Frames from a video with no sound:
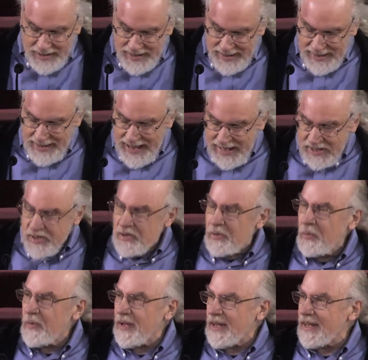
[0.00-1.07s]
Last
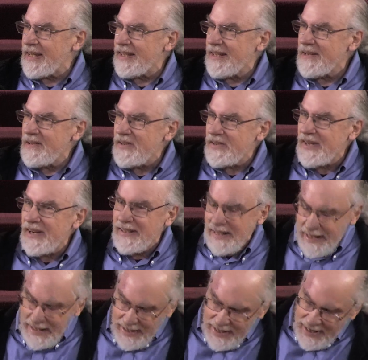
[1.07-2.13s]
week,
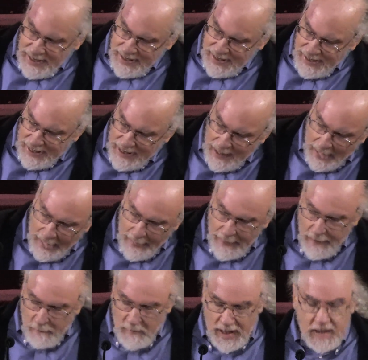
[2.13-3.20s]
Charlene and I
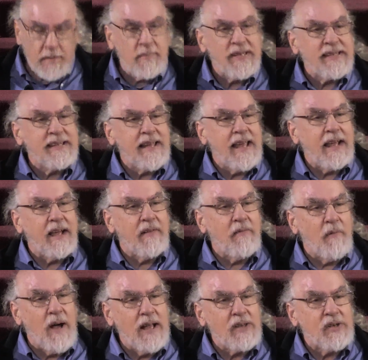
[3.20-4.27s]
made the mistake of
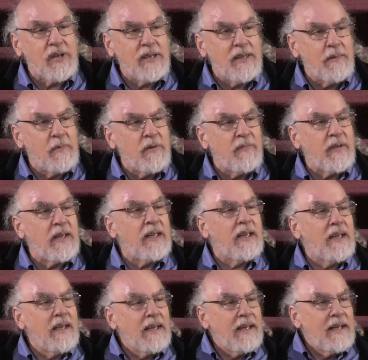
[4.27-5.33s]
watching the movie
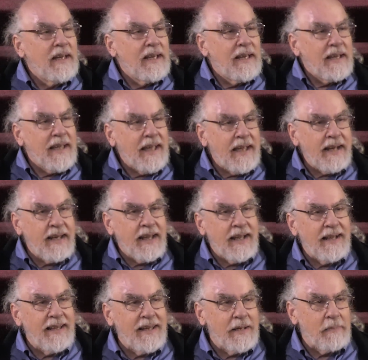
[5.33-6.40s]
Kate
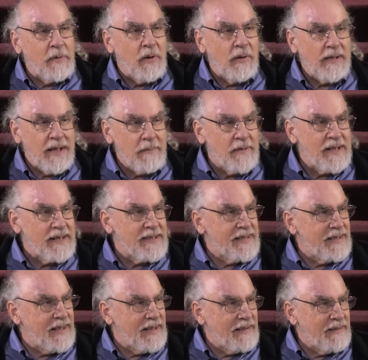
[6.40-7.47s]
and Leopold. Anybody see
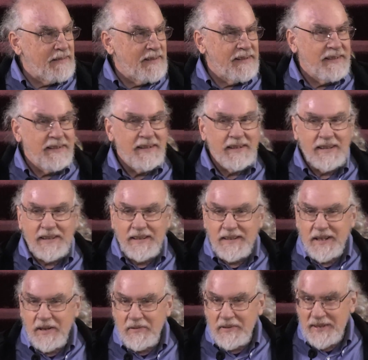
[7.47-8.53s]
that?
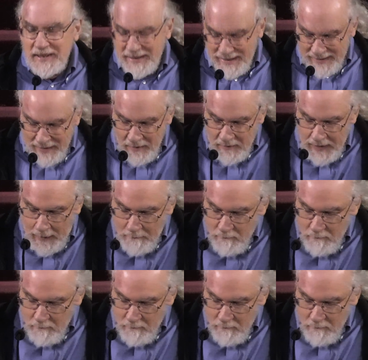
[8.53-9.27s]
Don't. Okay.